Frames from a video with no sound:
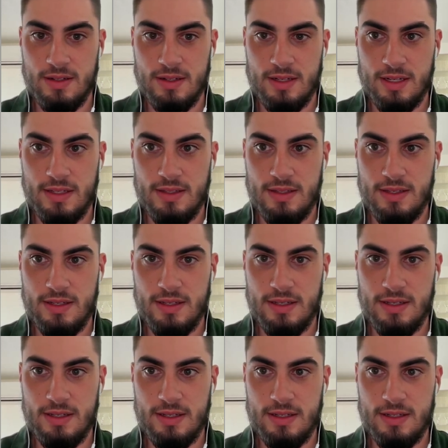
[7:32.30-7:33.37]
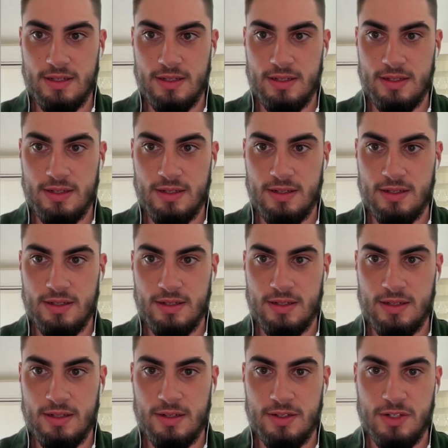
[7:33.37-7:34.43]
and then
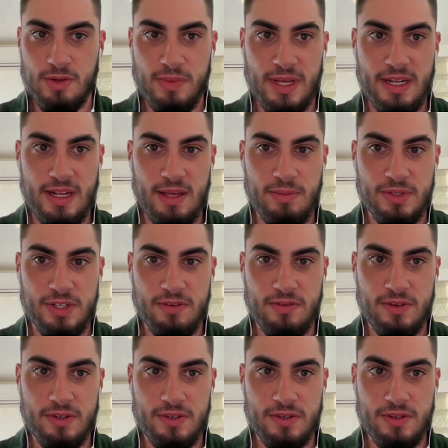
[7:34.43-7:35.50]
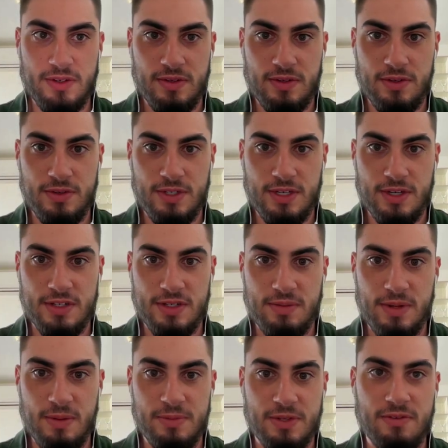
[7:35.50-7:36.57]
domain name servers, use custom
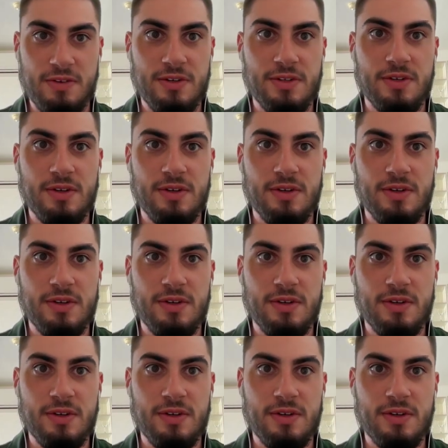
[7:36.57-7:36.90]
name servers.